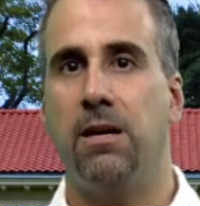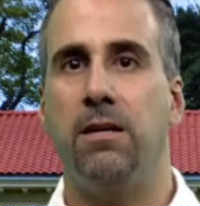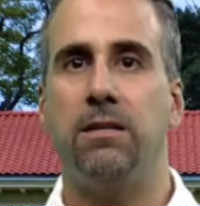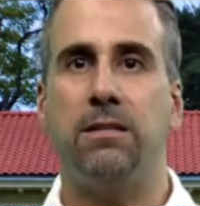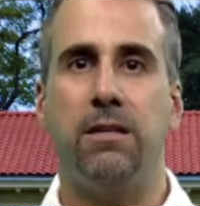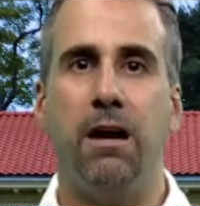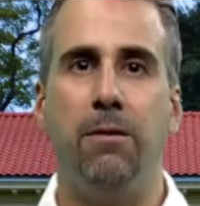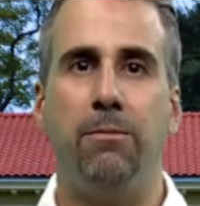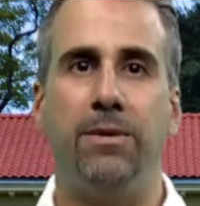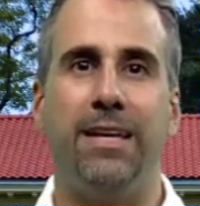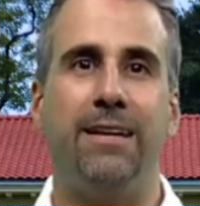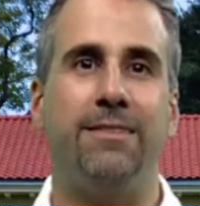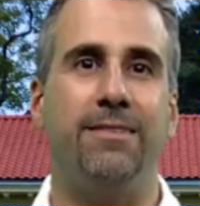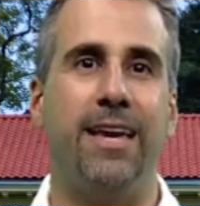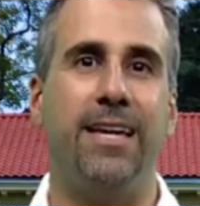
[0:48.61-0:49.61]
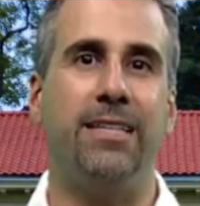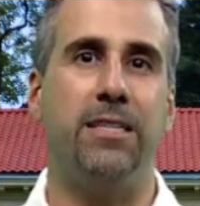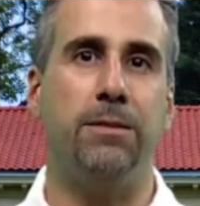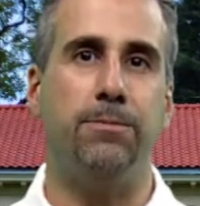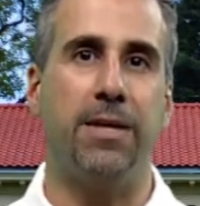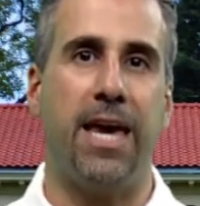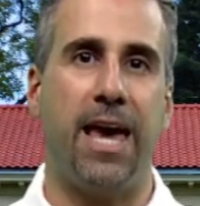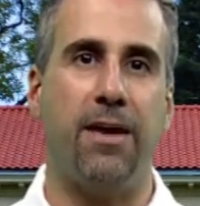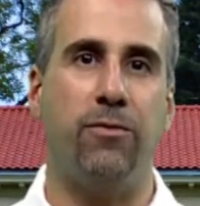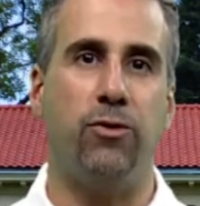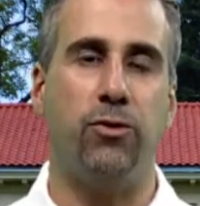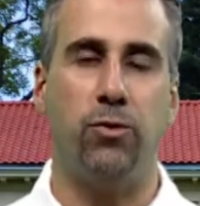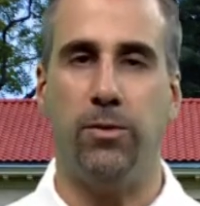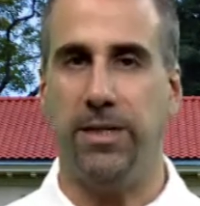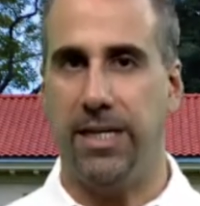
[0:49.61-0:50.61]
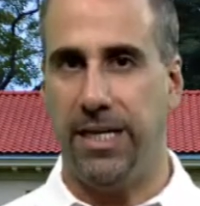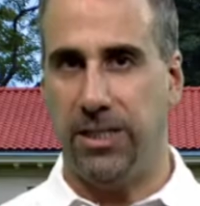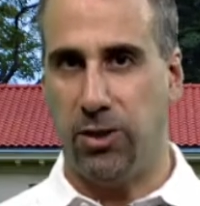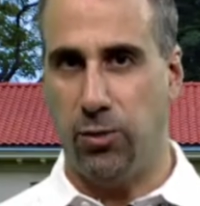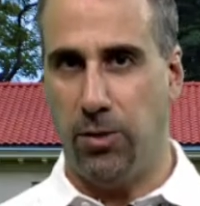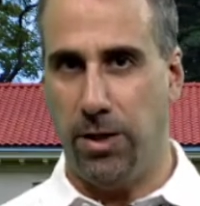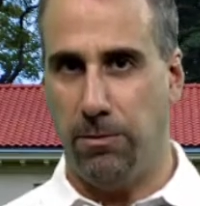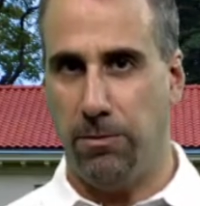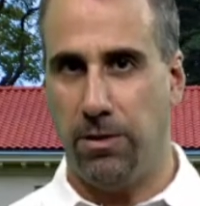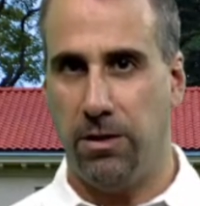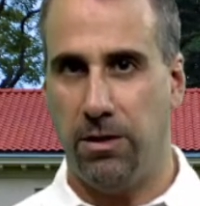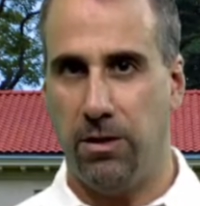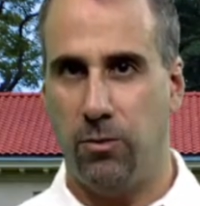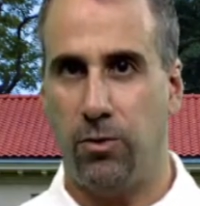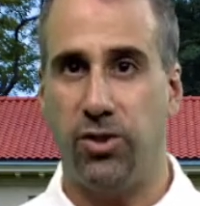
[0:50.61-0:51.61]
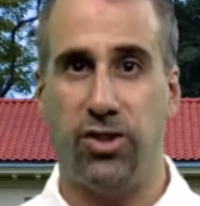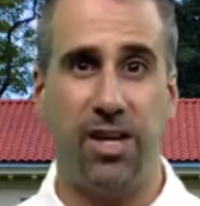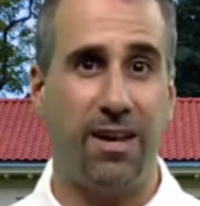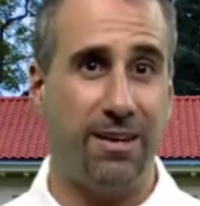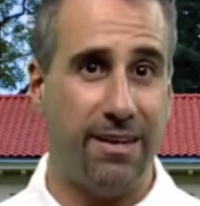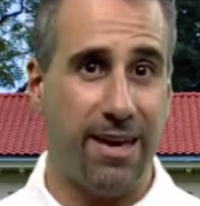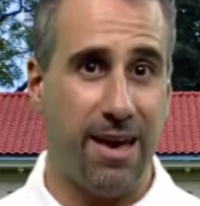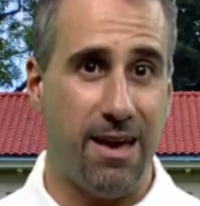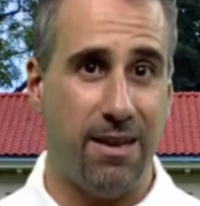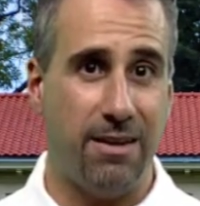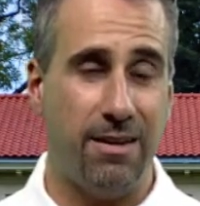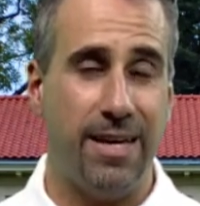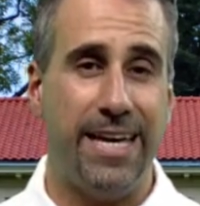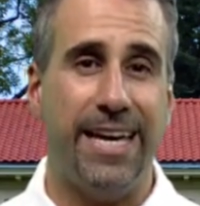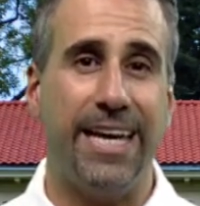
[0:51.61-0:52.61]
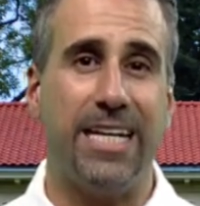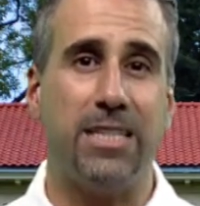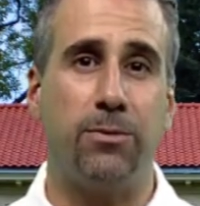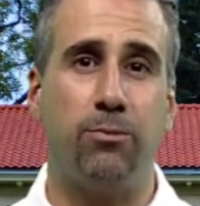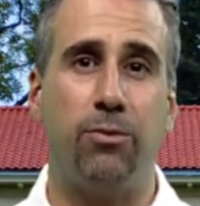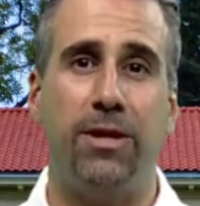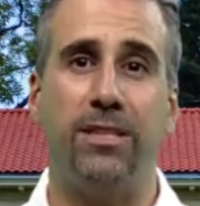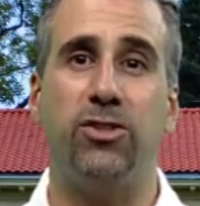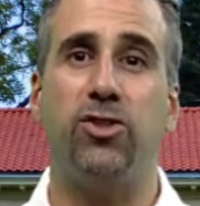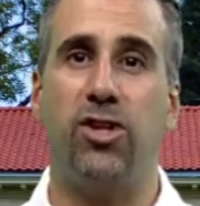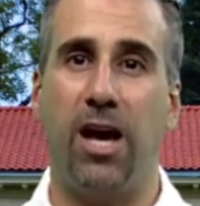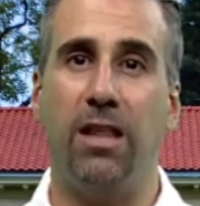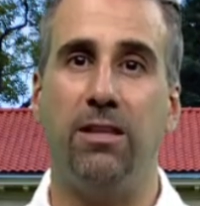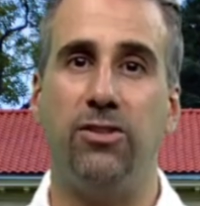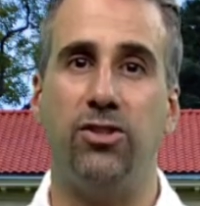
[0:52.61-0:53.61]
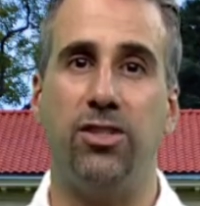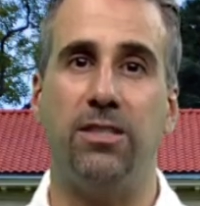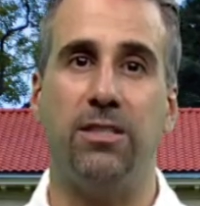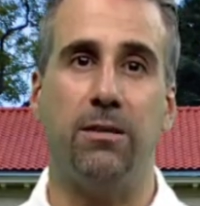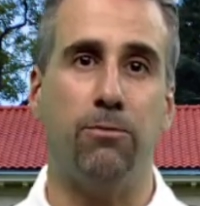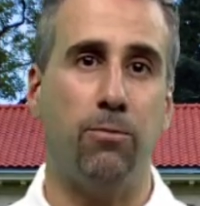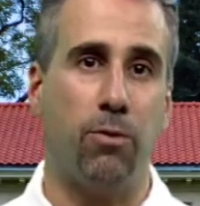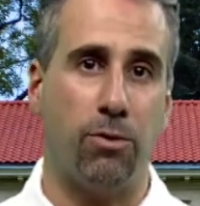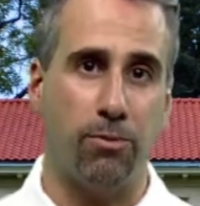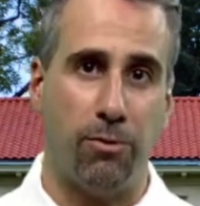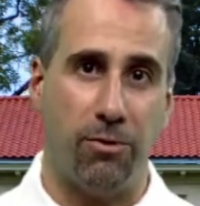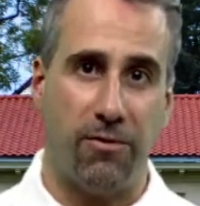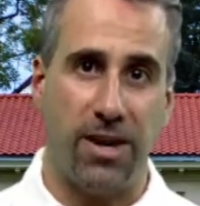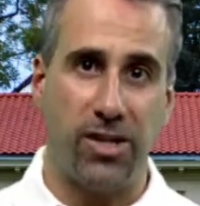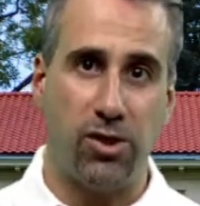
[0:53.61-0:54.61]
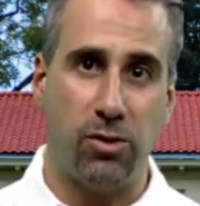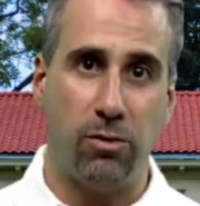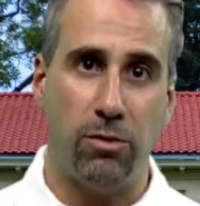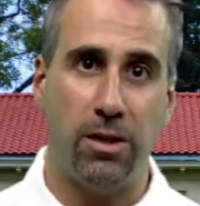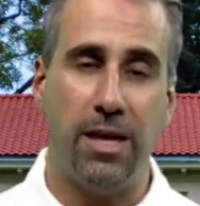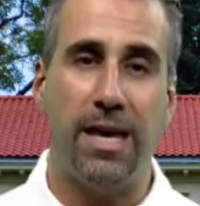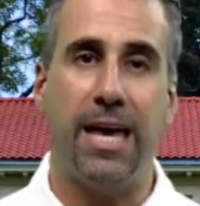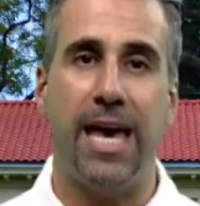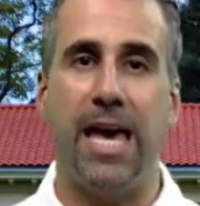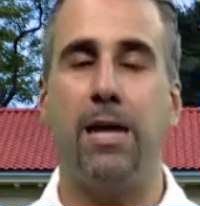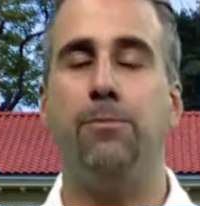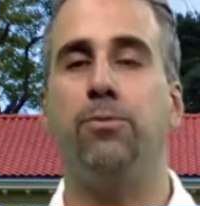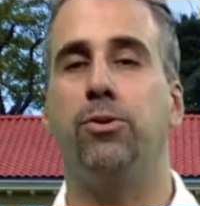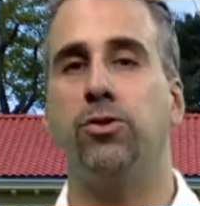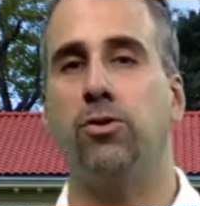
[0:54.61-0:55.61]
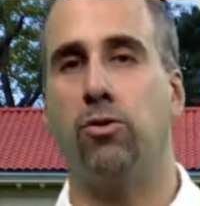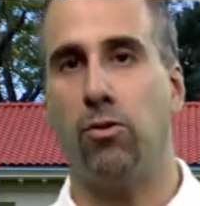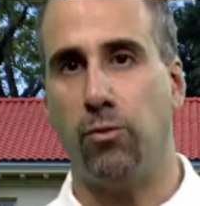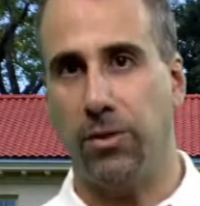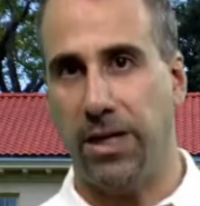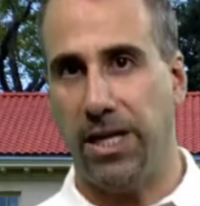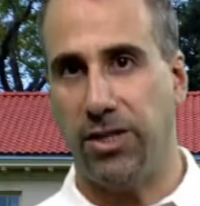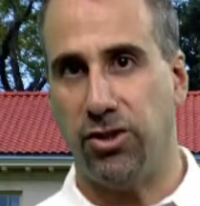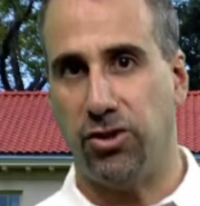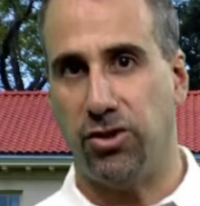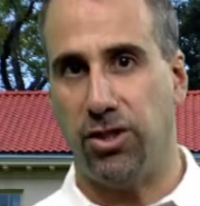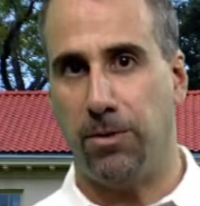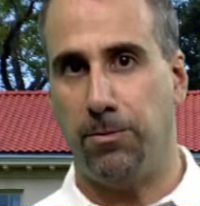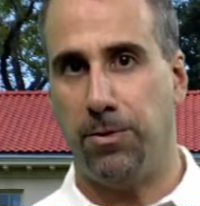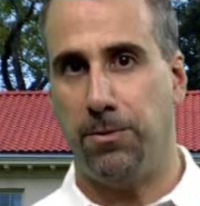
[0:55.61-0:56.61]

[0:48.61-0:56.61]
Some can take this behavior to the extreme, which can again express challenges in both professional and personal relationship.